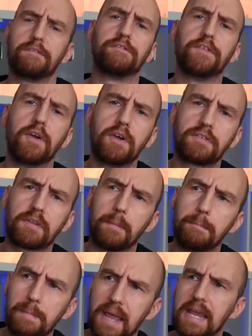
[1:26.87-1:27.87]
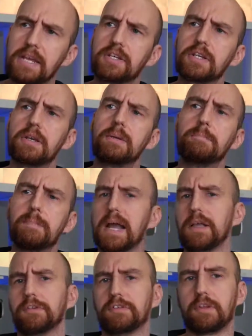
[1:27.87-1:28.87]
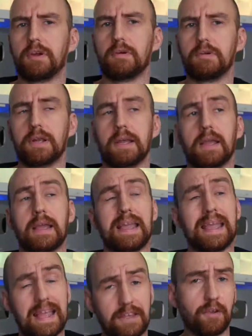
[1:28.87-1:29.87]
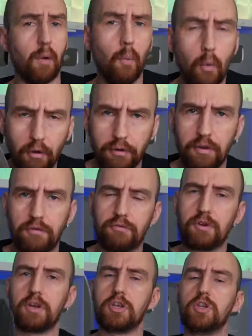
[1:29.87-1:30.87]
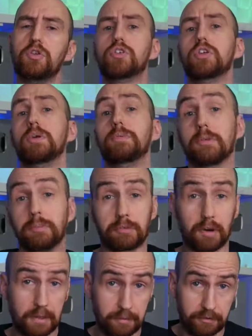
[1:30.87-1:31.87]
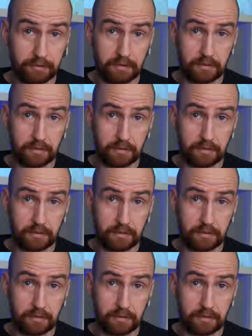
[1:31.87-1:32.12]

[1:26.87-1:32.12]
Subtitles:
first major milestone is 100 YouTube subscribers.